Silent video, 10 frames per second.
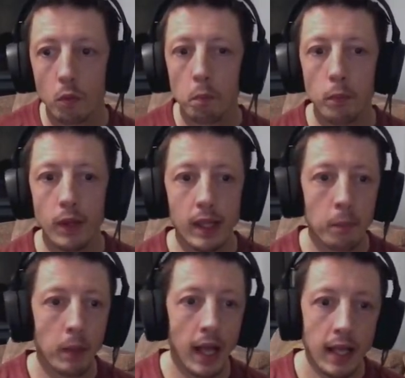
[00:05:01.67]
bring in a
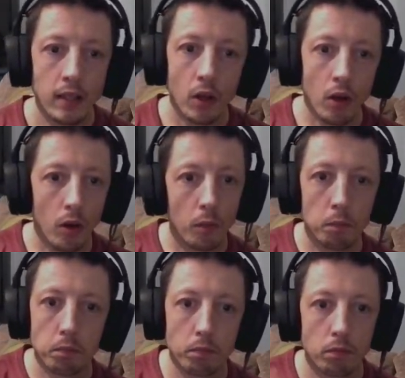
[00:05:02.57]
plane or
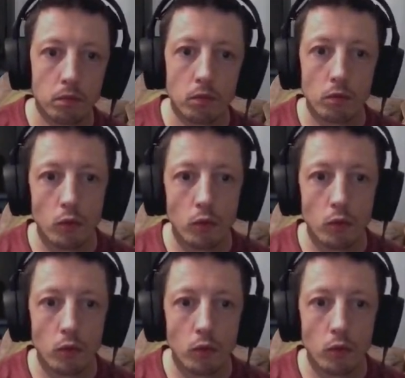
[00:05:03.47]
do